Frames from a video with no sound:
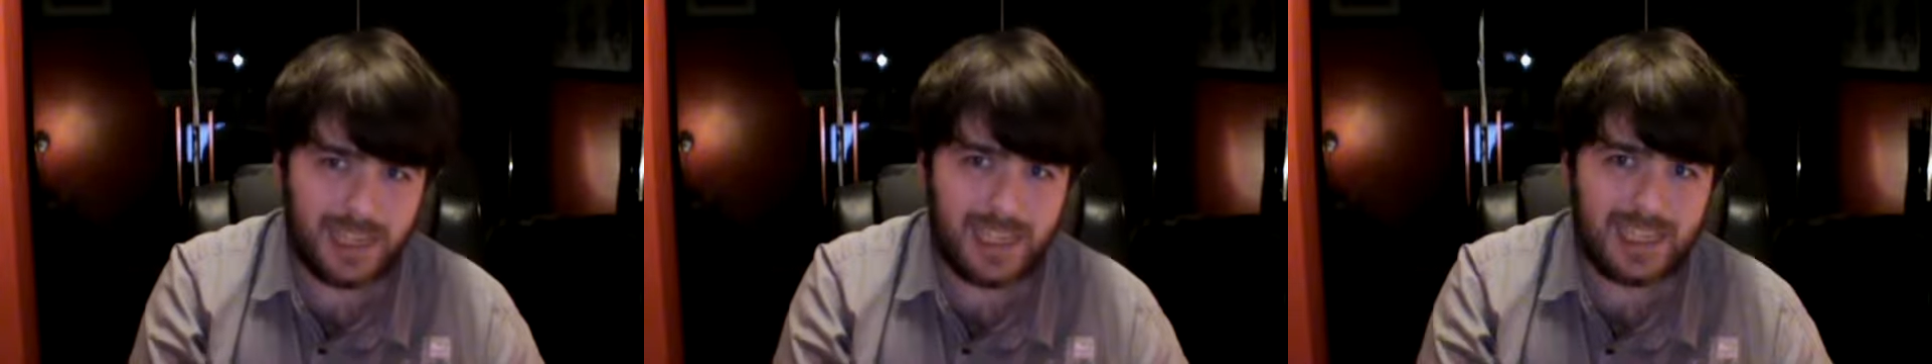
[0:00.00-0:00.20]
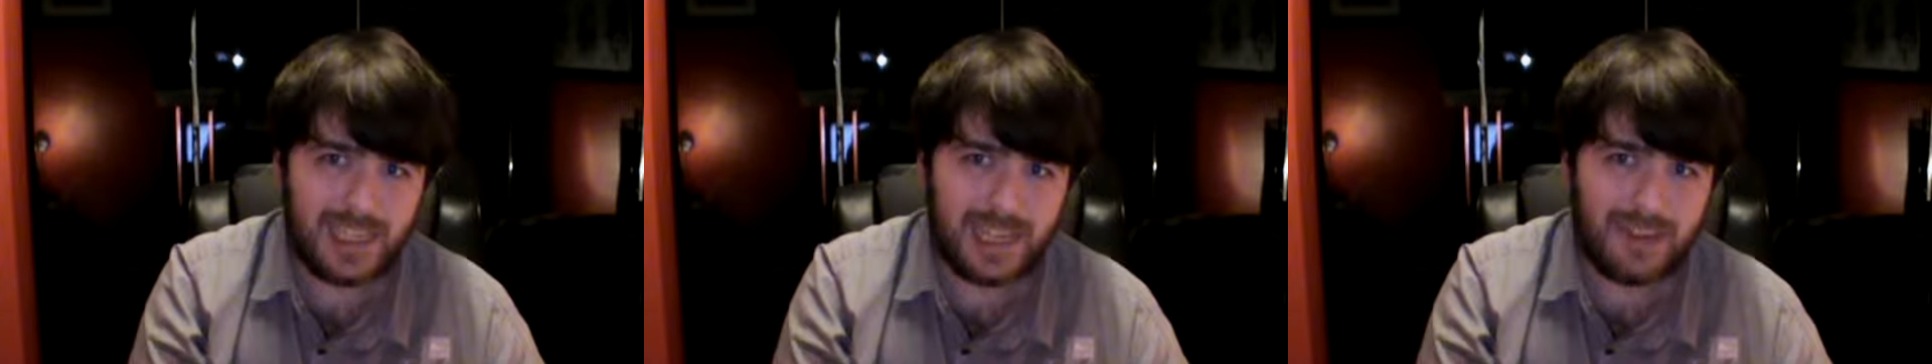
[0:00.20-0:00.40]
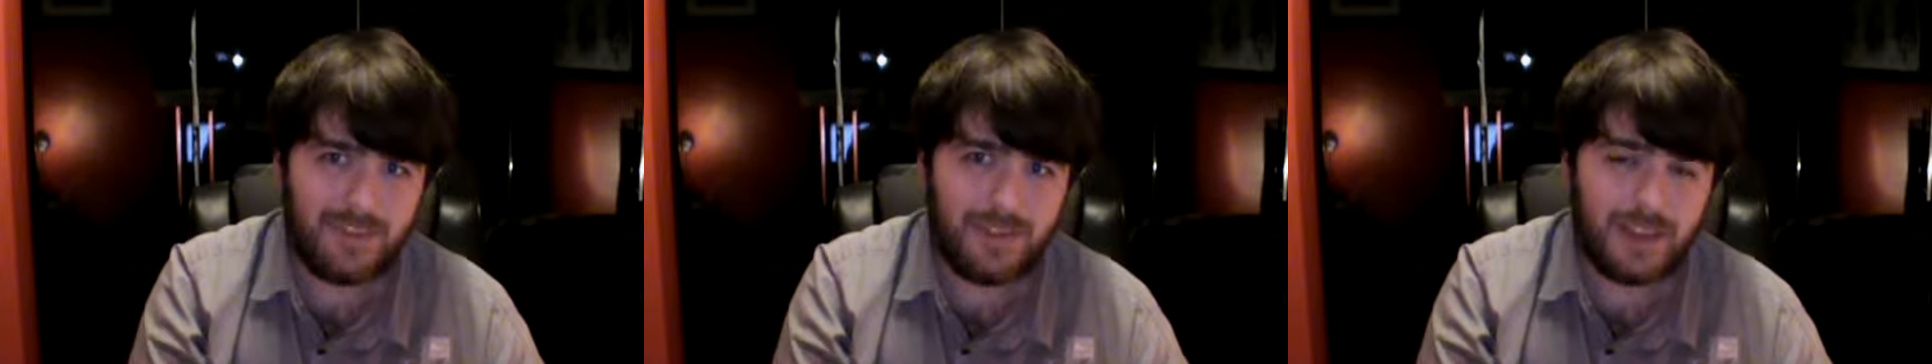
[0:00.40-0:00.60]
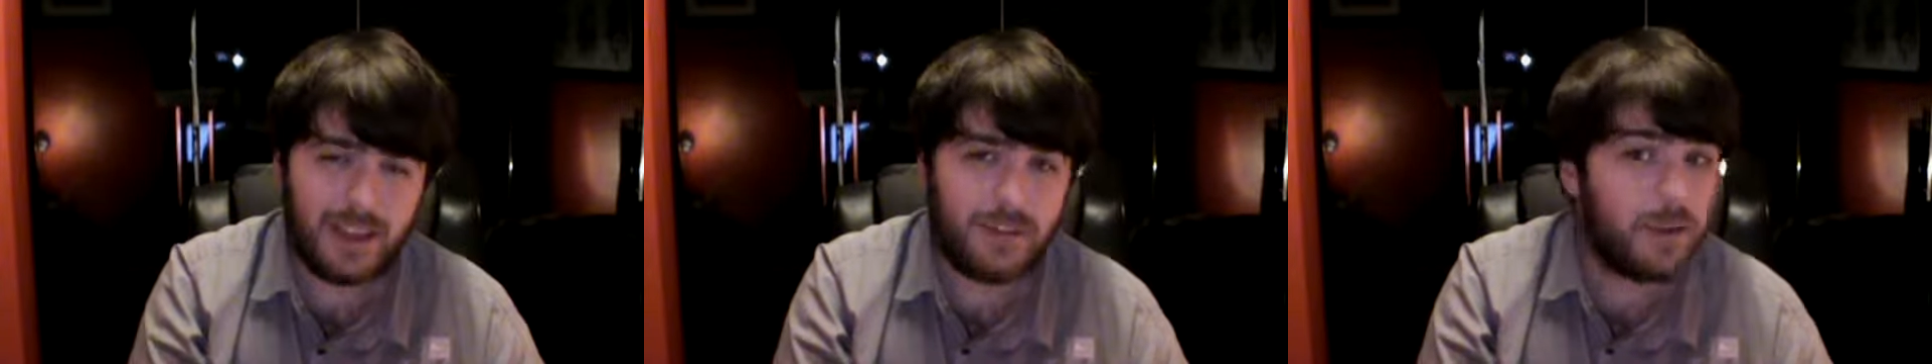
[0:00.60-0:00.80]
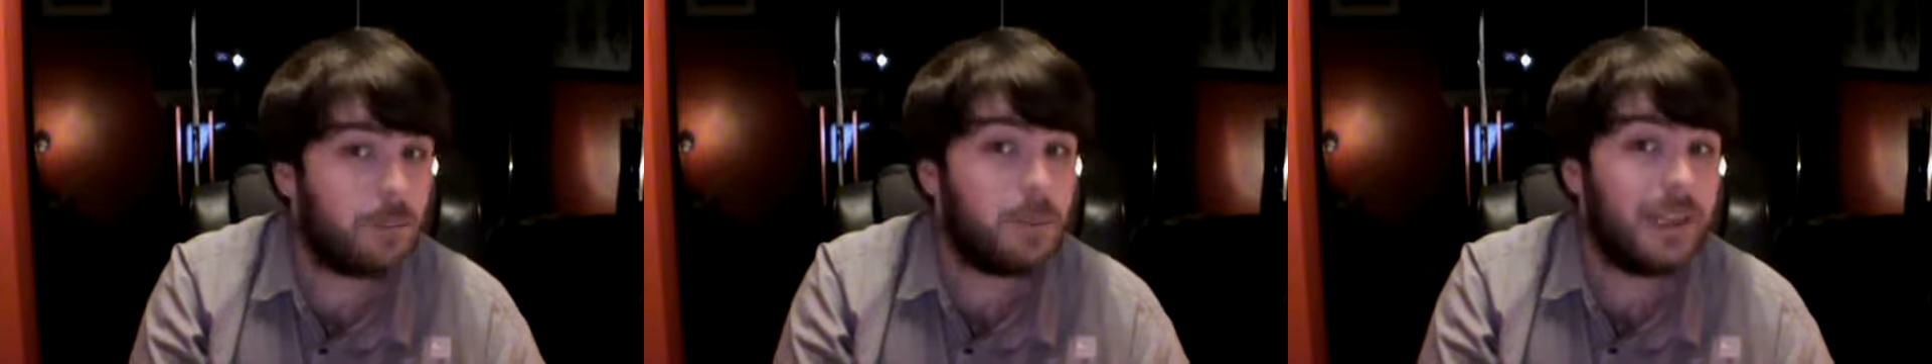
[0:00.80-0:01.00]
is I have
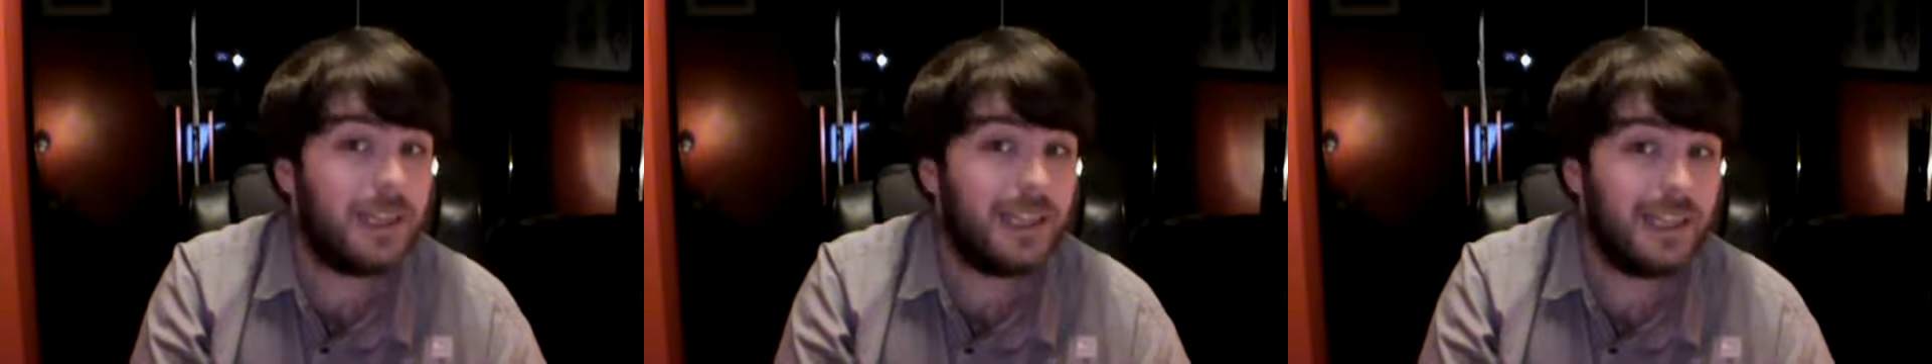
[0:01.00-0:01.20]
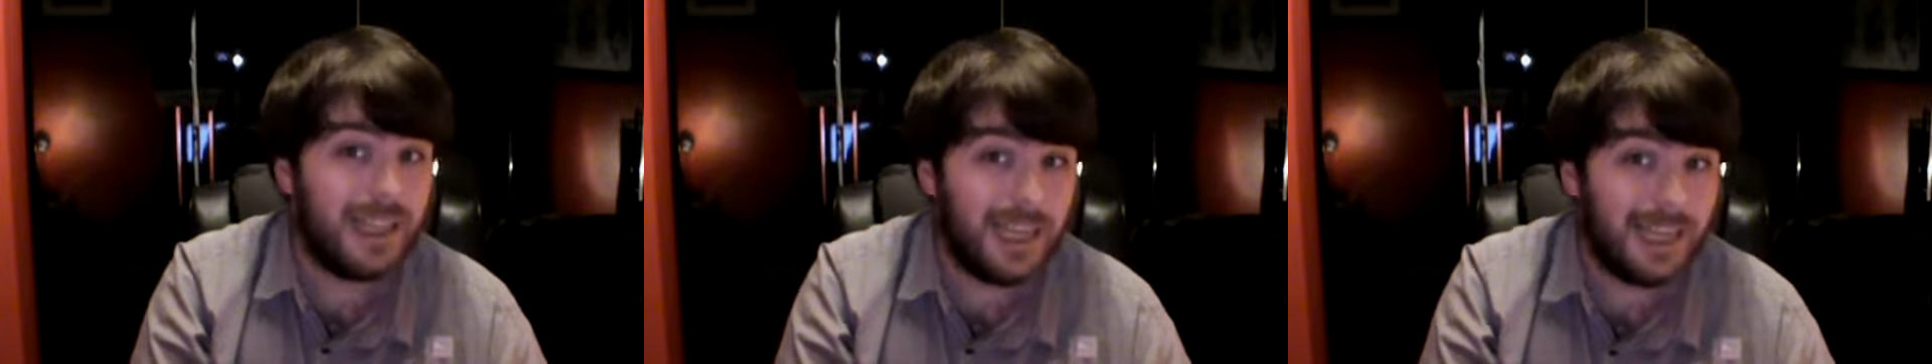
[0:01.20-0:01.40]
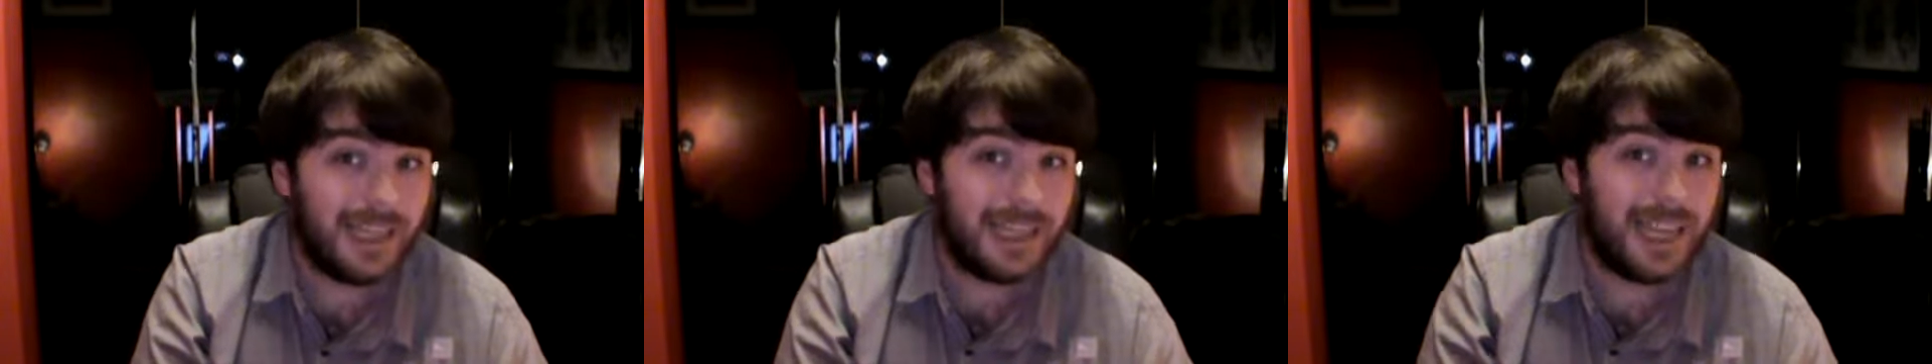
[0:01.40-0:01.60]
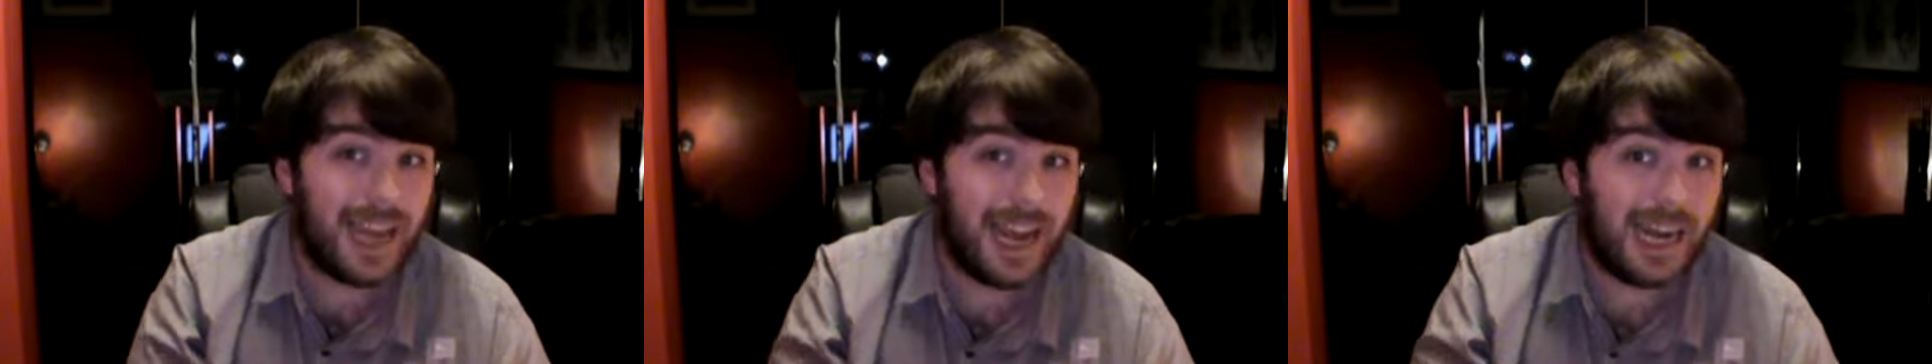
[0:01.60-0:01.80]
never played the